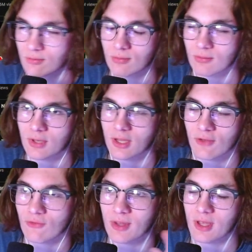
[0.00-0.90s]
give
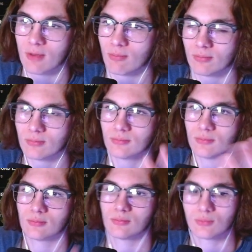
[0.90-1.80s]
me a
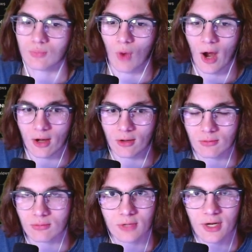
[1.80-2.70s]
wire
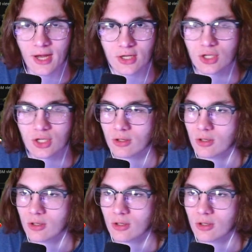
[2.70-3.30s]
connection,